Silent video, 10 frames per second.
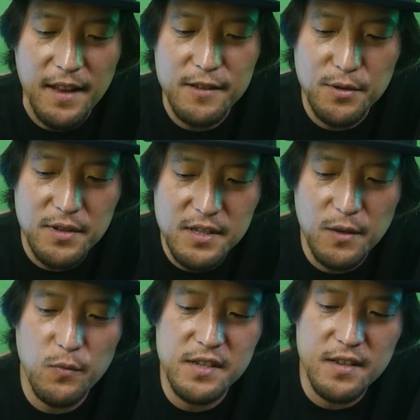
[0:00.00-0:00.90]
And as you can
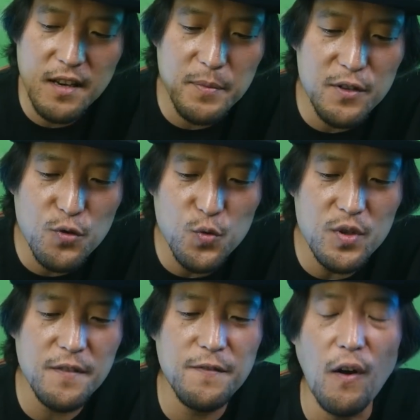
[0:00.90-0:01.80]
see, we set up a new
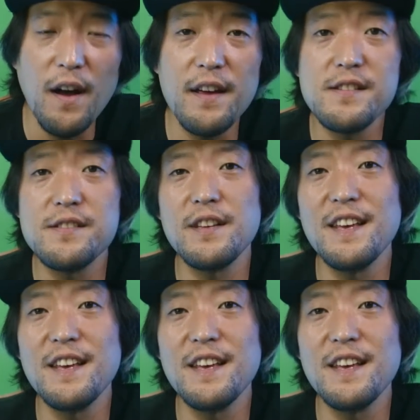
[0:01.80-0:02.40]
device